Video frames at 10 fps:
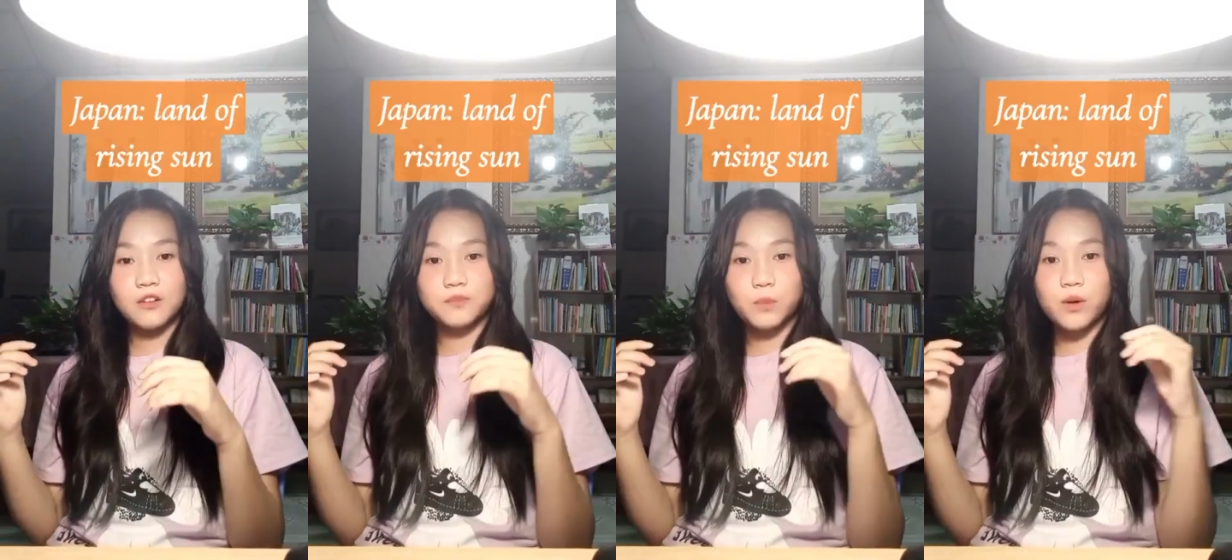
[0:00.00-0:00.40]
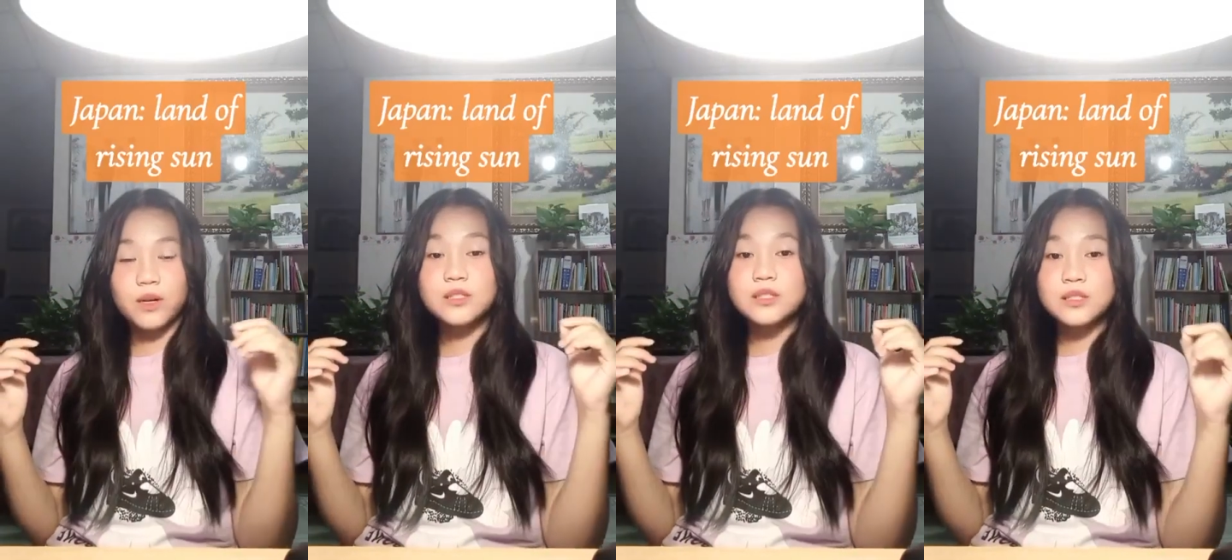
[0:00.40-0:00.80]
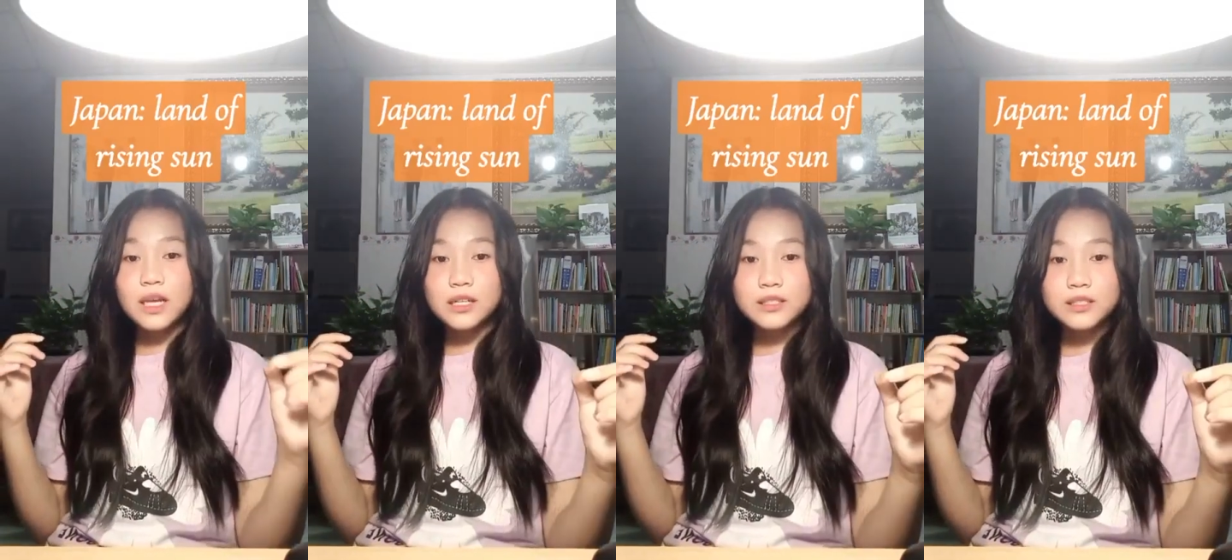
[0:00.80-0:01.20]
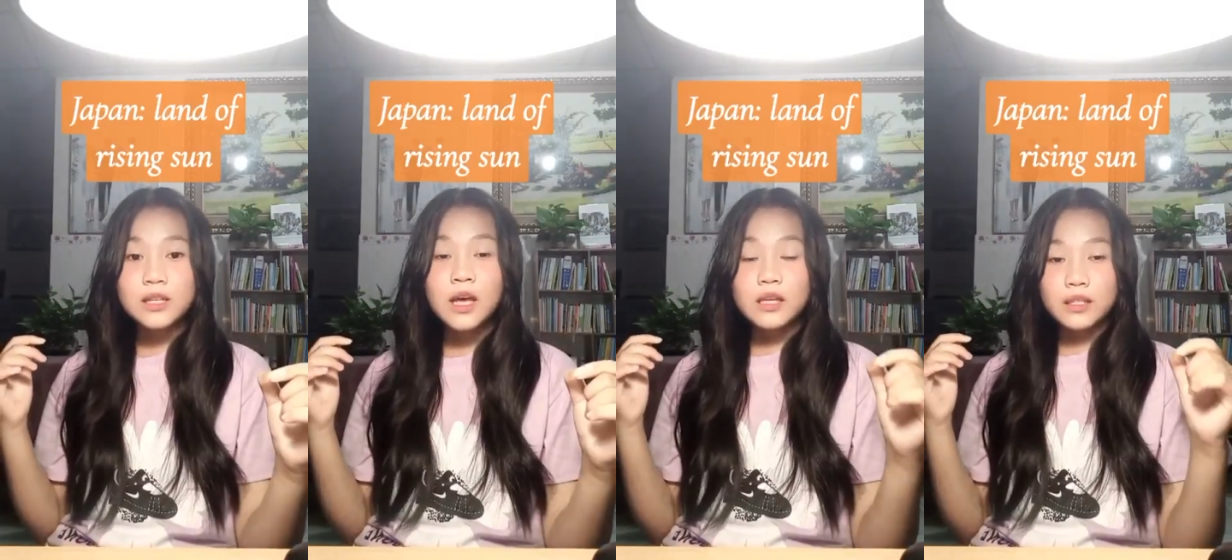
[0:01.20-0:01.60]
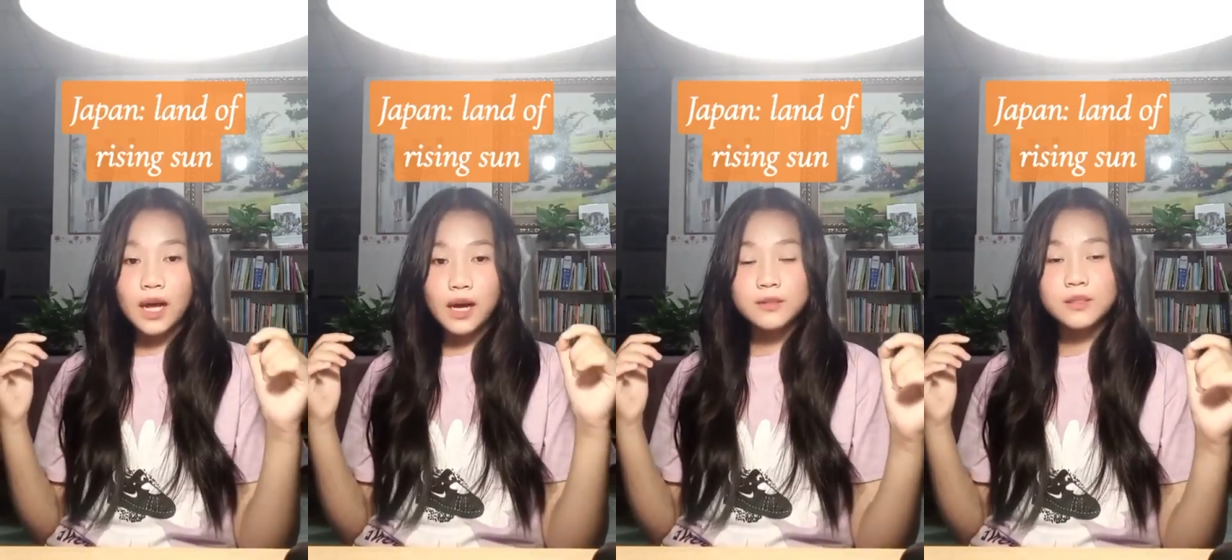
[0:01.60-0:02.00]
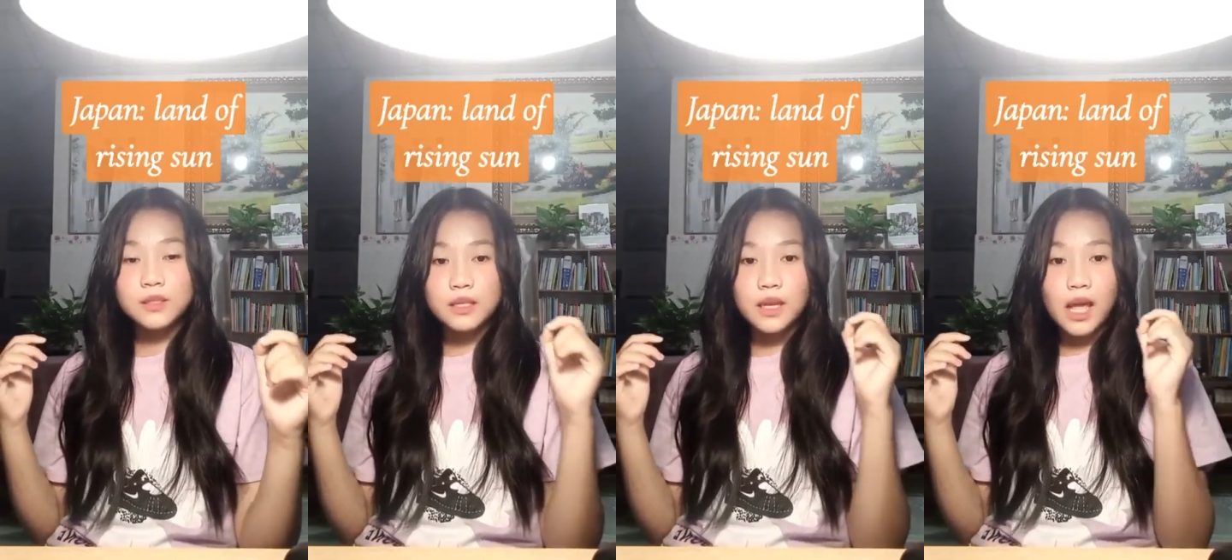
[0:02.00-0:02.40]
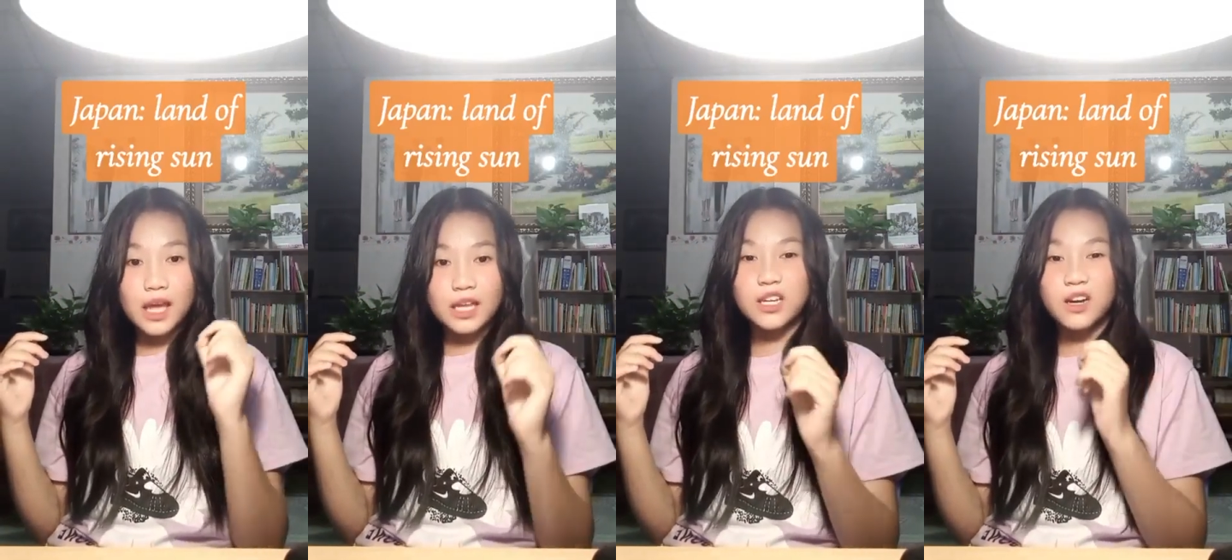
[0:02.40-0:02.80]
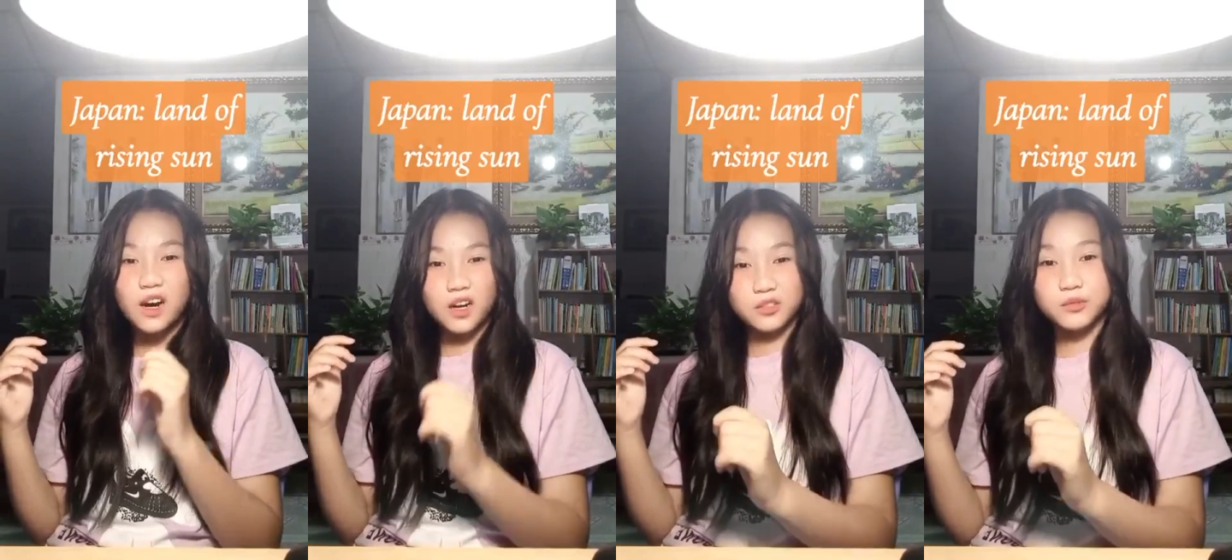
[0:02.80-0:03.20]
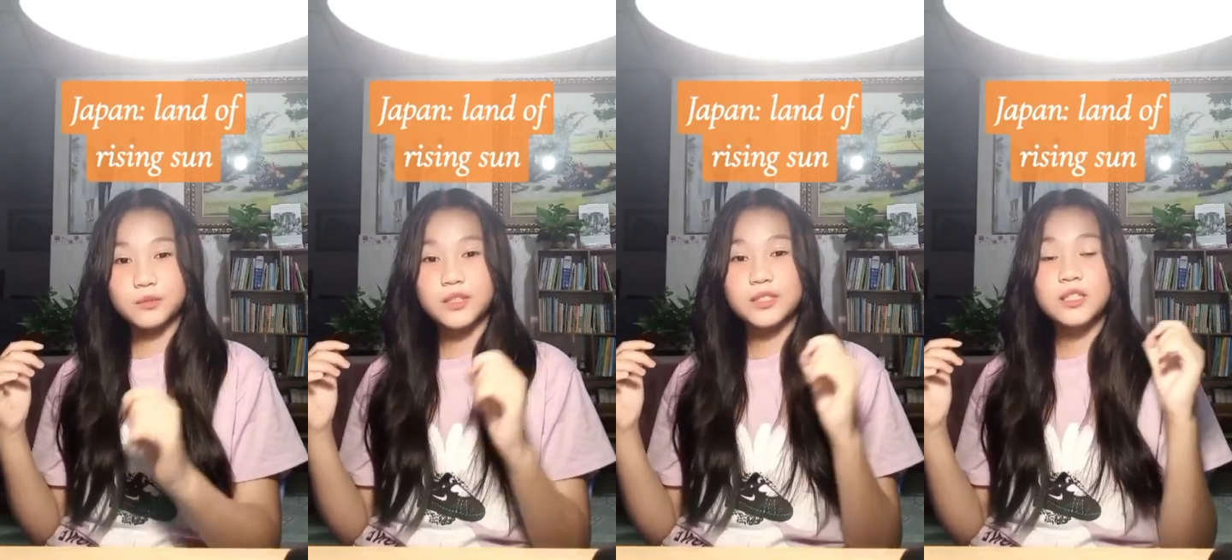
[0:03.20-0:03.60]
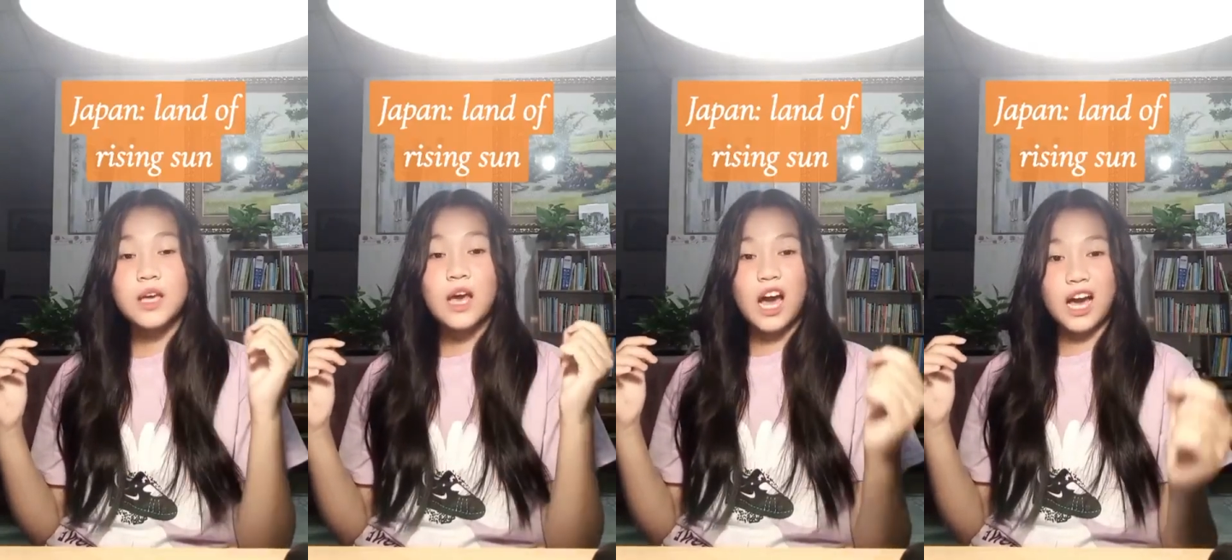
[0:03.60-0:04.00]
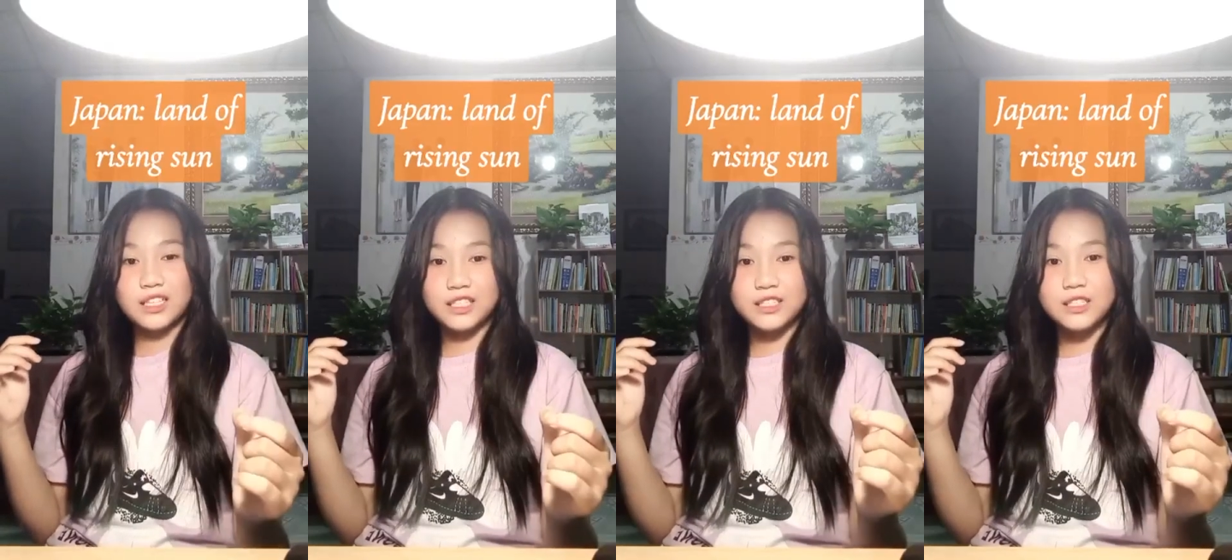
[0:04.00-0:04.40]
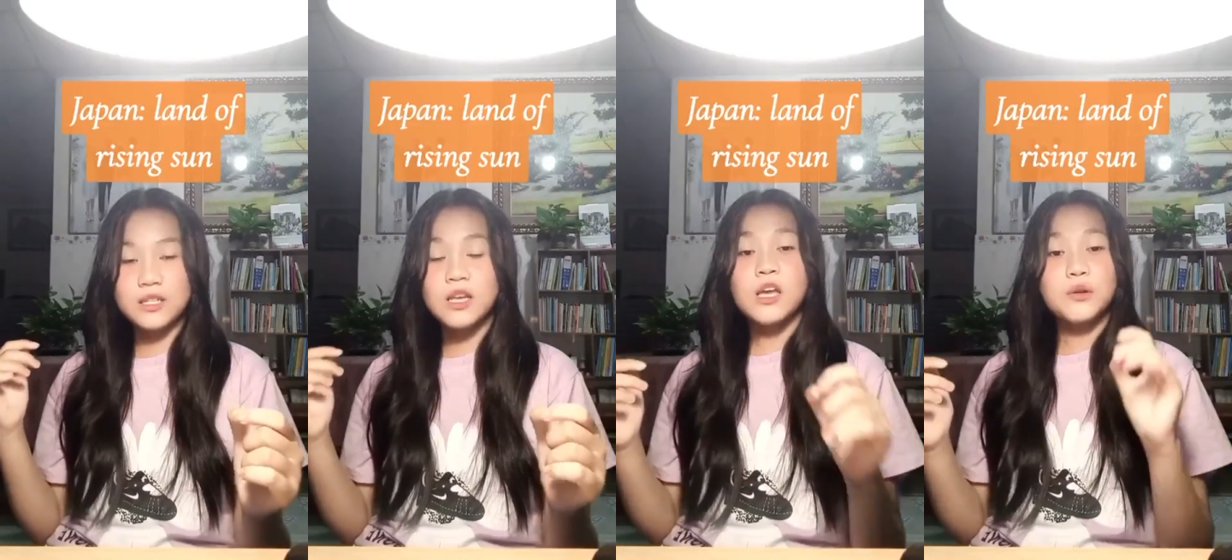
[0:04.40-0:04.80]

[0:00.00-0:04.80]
of more than 6,800 islands.